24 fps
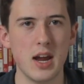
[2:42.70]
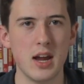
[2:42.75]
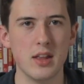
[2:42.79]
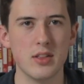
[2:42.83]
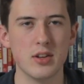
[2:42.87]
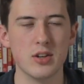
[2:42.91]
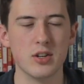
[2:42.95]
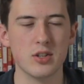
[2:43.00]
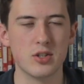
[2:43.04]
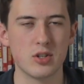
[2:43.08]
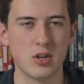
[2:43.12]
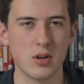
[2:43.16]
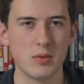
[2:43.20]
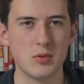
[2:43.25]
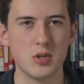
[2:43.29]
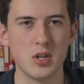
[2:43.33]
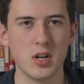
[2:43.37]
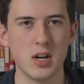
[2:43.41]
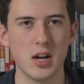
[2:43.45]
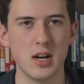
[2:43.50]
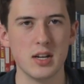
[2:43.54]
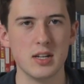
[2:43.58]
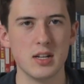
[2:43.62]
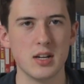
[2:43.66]
and the
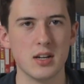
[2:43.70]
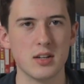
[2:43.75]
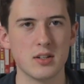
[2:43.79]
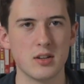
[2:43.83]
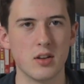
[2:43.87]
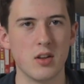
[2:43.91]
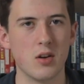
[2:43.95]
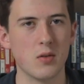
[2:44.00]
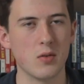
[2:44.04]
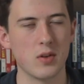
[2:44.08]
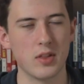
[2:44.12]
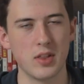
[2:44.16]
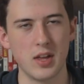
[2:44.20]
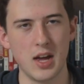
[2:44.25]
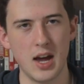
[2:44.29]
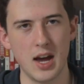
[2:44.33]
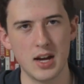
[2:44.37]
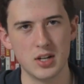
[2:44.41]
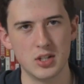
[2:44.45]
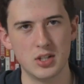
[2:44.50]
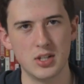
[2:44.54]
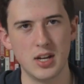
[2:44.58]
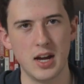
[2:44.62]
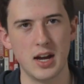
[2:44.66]
description ideas along with the
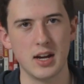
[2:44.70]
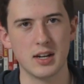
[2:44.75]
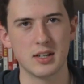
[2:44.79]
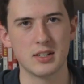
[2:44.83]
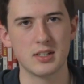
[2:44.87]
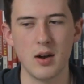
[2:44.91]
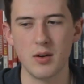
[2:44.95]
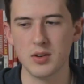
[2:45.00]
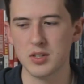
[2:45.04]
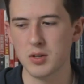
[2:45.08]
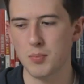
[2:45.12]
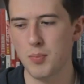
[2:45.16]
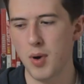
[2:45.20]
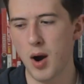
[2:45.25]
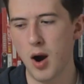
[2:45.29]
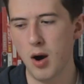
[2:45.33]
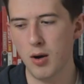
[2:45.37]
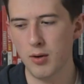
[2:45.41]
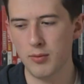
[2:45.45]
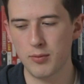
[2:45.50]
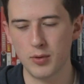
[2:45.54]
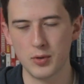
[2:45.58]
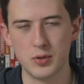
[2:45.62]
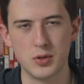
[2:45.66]
hashtag. Now it's a
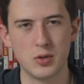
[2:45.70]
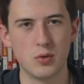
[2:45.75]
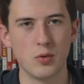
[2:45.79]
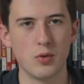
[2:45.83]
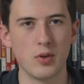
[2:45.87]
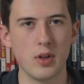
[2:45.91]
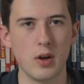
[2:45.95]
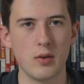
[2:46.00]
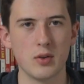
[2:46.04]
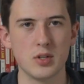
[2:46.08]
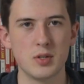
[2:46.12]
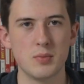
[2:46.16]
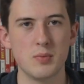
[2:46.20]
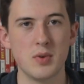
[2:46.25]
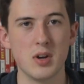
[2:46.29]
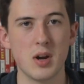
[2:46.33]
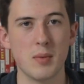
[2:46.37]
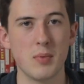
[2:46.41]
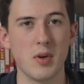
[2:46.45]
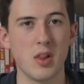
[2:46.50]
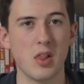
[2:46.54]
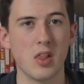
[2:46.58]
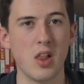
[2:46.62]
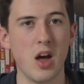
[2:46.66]
powerful tool that will speed
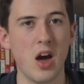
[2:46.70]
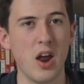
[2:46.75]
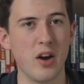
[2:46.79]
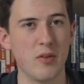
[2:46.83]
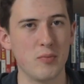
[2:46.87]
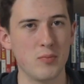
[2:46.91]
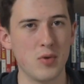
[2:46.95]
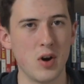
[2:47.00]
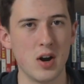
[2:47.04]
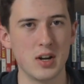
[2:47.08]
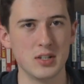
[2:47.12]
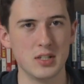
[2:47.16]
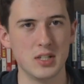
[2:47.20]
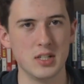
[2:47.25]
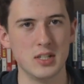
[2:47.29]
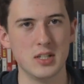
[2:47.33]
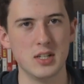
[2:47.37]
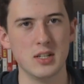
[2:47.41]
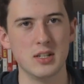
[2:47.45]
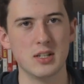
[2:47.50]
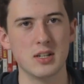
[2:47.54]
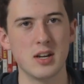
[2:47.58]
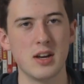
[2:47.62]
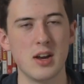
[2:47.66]
up a lot of
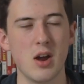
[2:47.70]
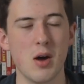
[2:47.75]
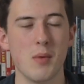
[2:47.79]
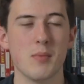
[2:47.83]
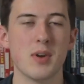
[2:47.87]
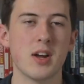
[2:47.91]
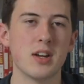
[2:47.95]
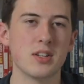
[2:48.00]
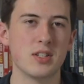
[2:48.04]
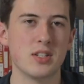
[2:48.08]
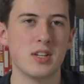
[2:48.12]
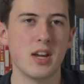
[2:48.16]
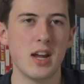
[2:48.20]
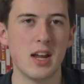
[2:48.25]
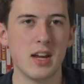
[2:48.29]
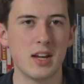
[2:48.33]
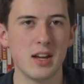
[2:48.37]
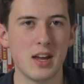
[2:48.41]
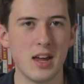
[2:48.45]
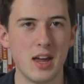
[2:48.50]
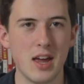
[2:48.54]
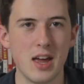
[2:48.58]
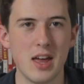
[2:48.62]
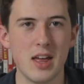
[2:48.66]
processes. Now I'm not
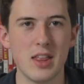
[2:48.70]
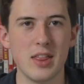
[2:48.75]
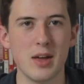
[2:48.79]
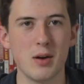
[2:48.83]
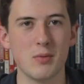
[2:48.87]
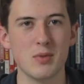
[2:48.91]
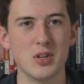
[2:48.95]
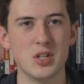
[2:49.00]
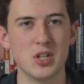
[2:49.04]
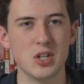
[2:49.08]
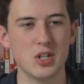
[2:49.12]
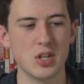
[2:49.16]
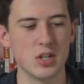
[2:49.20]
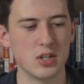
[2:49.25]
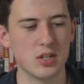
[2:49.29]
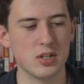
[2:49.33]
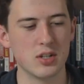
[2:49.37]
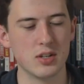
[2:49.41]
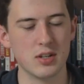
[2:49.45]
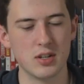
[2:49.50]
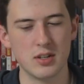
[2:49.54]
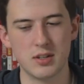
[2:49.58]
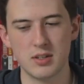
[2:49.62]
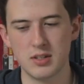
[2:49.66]
saying that we should just
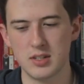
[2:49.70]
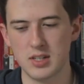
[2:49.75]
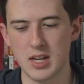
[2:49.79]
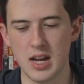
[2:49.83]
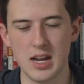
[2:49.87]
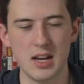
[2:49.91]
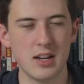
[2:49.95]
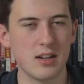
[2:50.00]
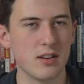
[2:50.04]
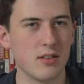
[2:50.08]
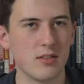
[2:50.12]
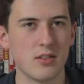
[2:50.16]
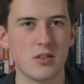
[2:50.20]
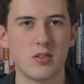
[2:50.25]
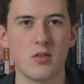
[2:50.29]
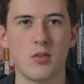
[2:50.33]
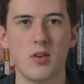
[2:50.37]
take